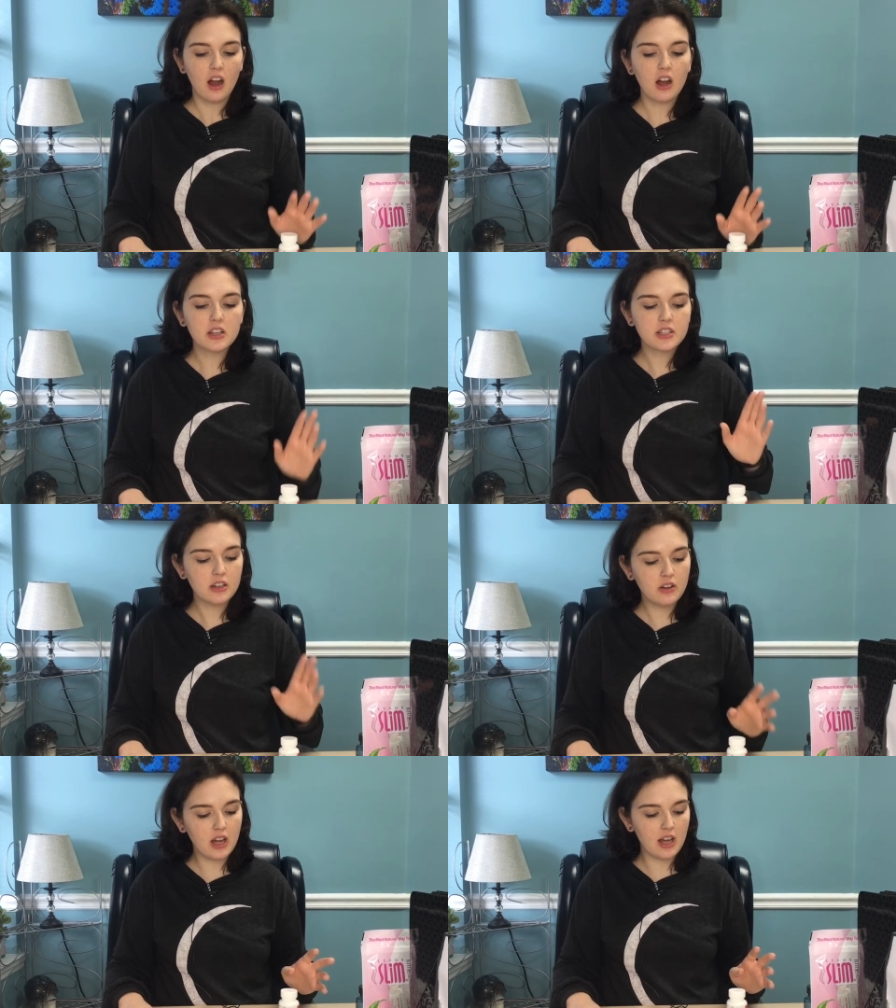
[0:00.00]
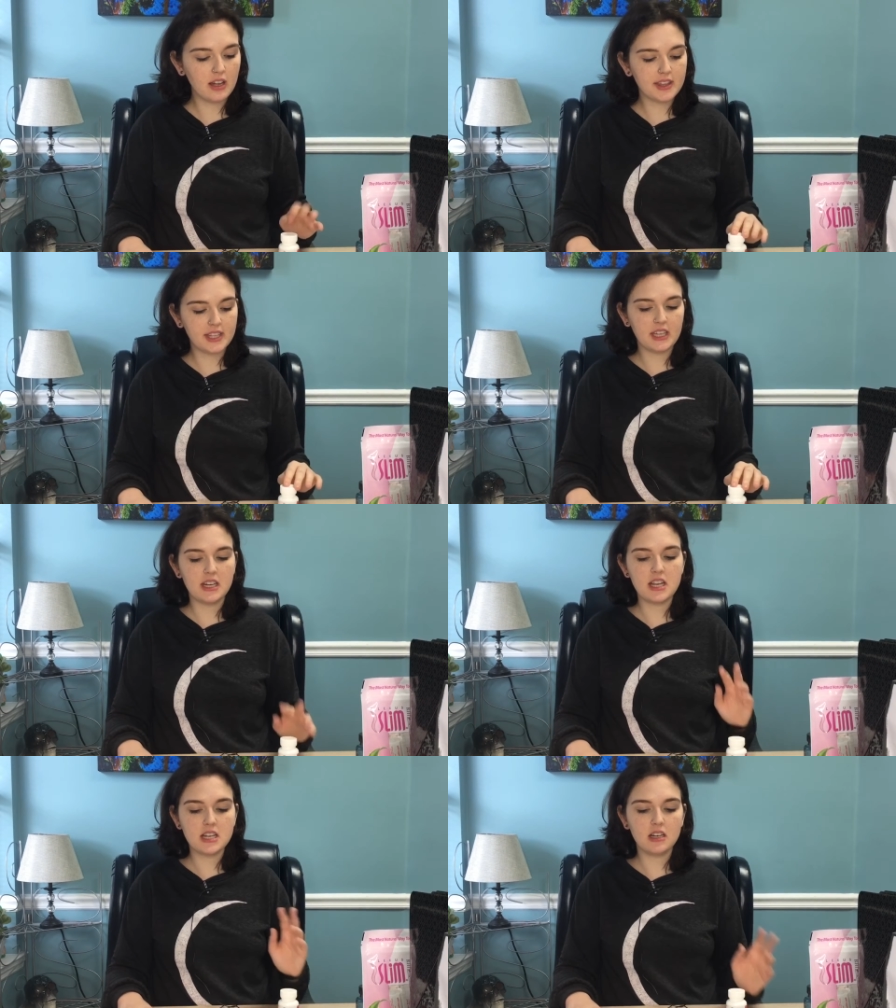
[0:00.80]
Also,
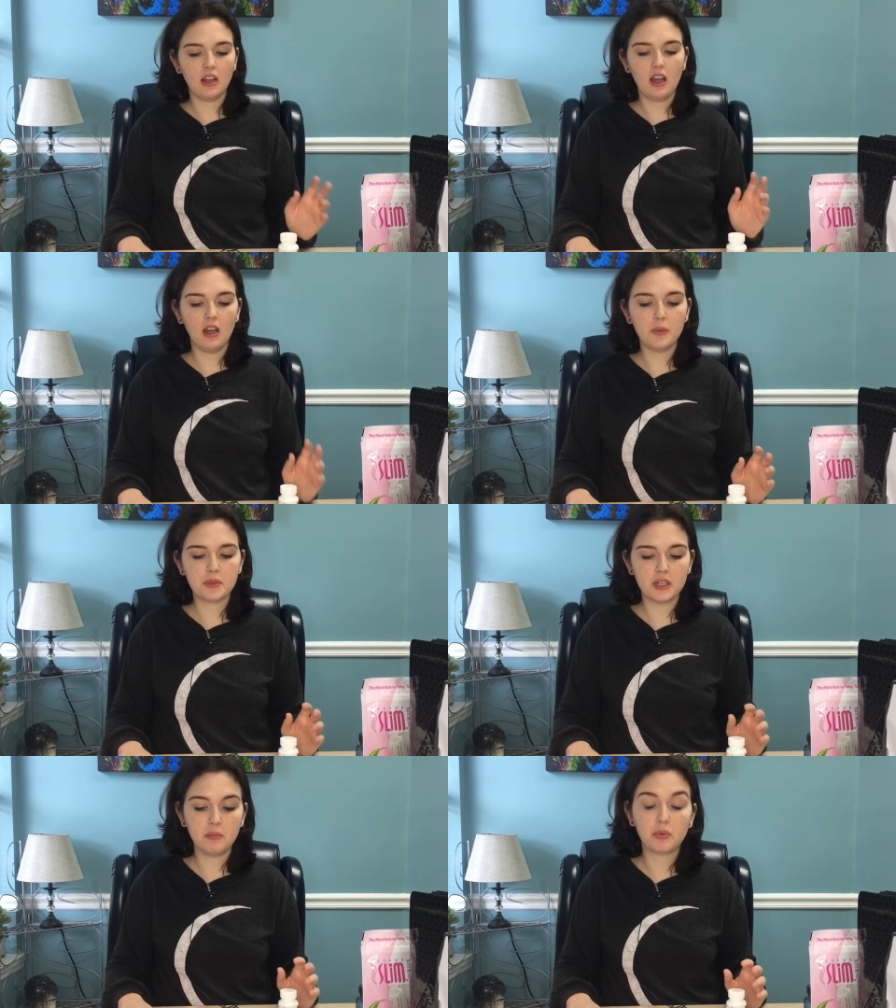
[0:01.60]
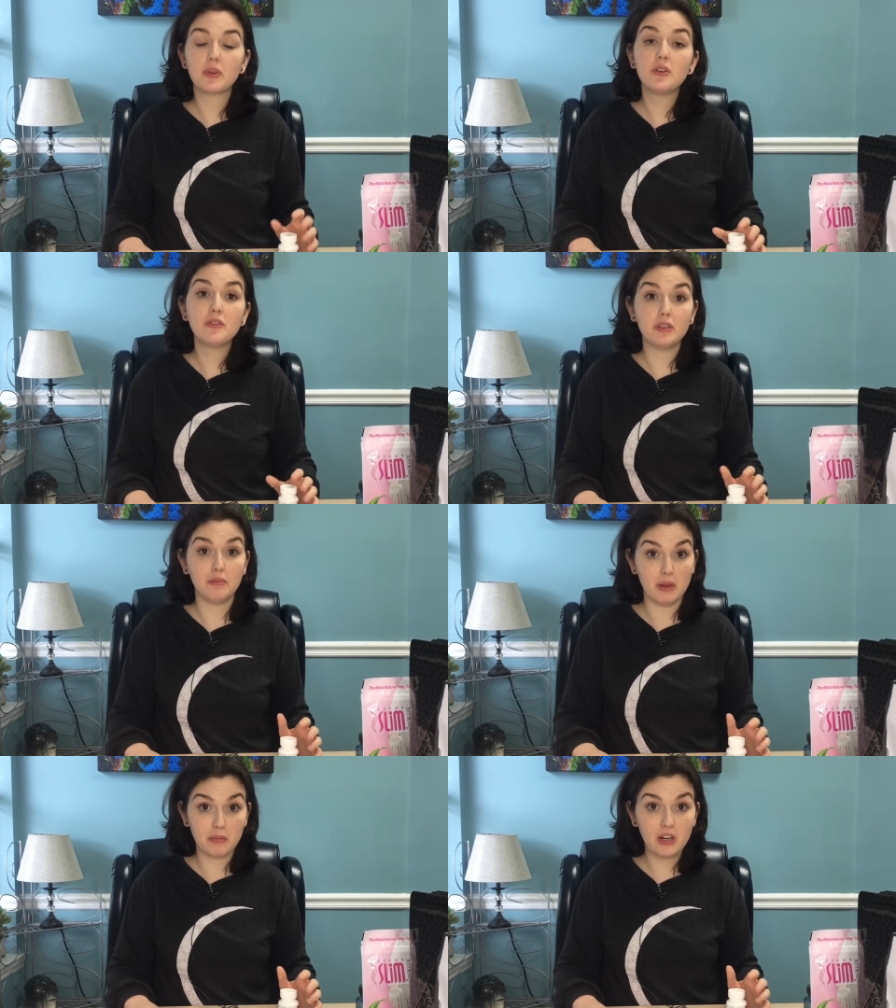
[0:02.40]
L-theanine helps improve your
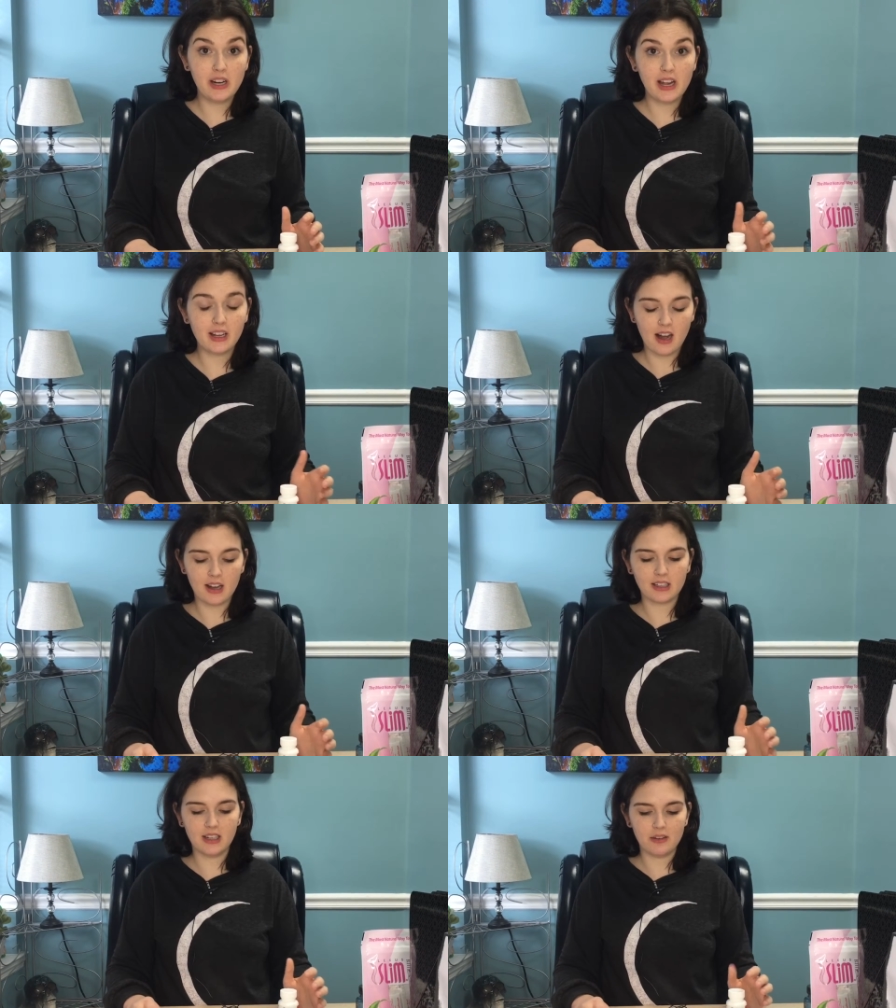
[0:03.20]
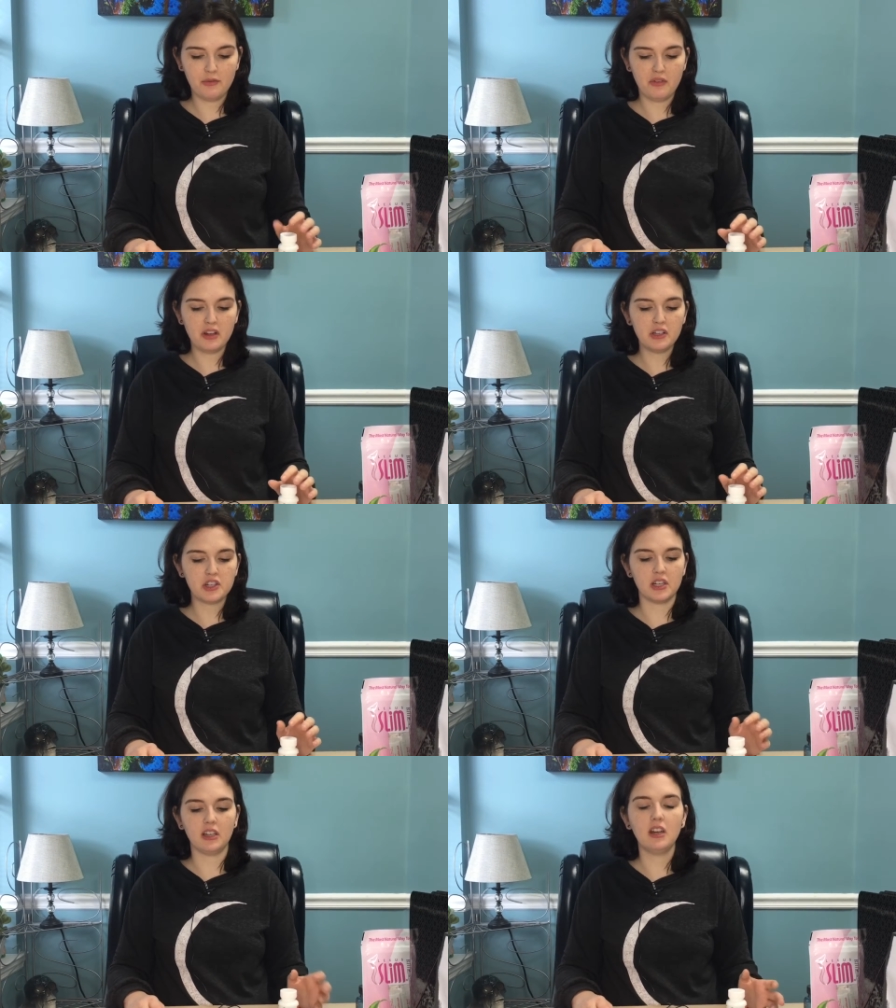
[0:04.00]
memory and cognitive
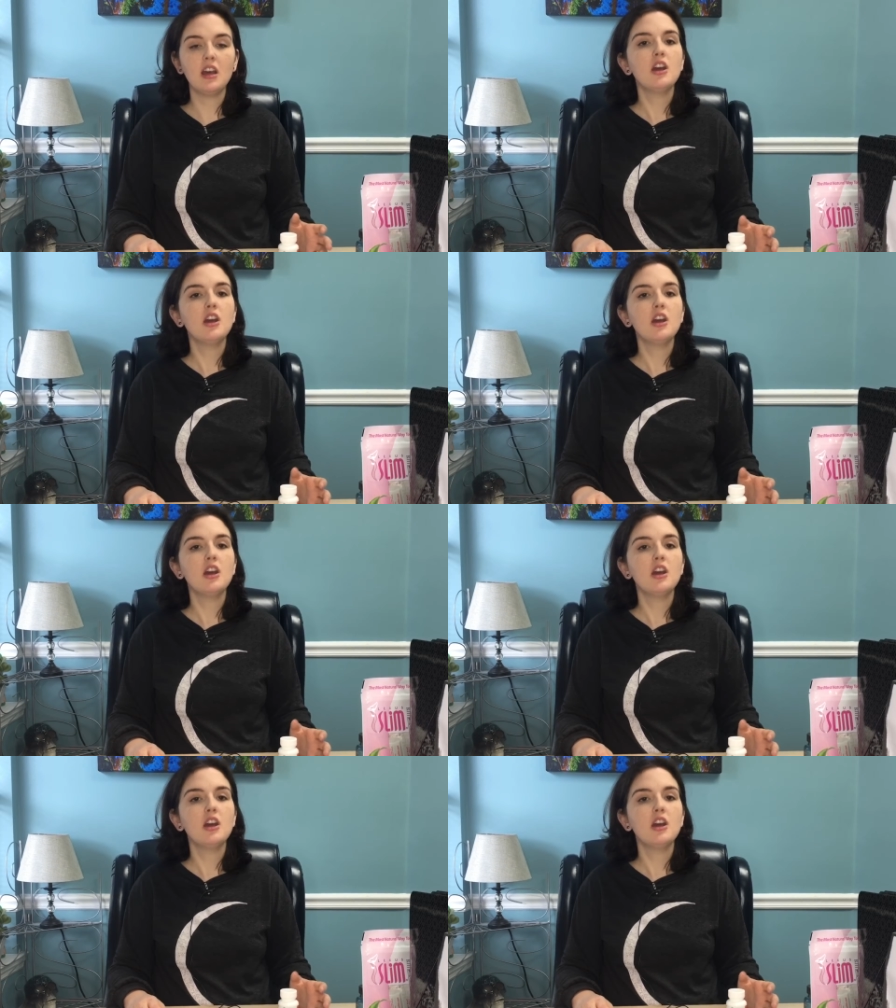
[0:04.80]
function,